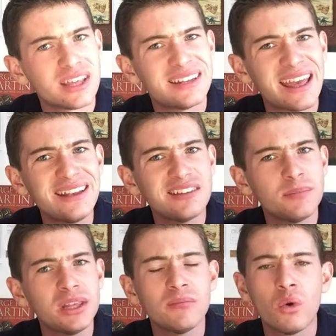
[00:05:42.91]
They tend to
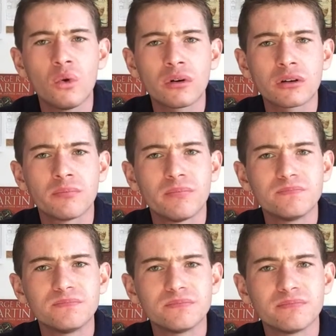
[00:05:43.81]
be more
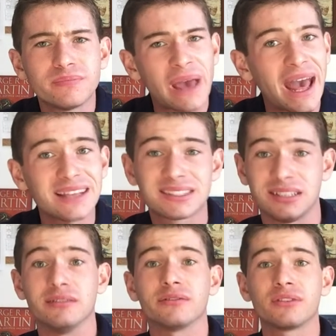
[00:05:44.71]

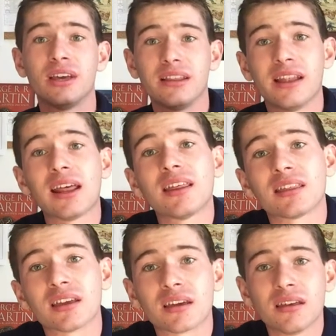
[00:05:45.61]
passive than
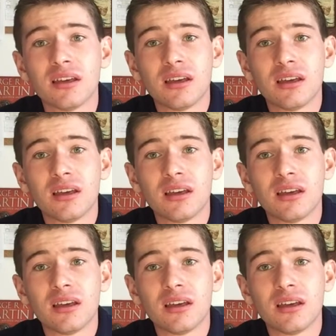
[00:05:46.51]
anything.